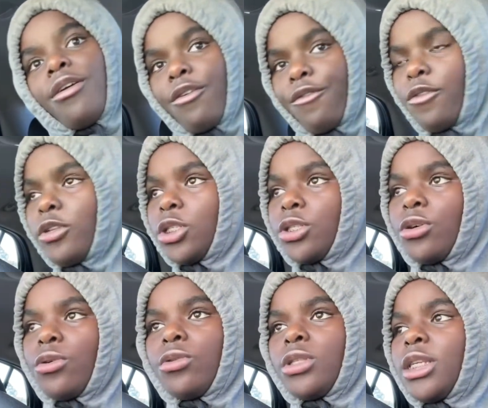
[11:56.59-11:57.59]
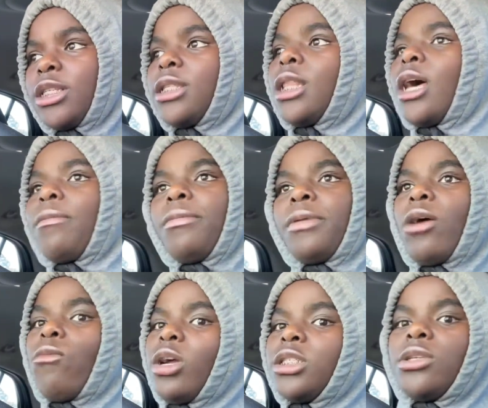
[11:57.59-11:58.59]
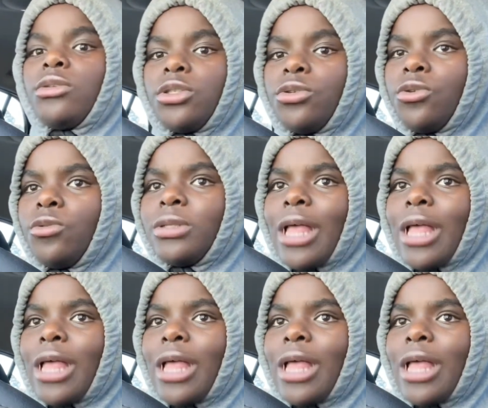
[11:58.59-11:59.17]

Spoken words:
future souls, because it's a lot of people that watch YouTube.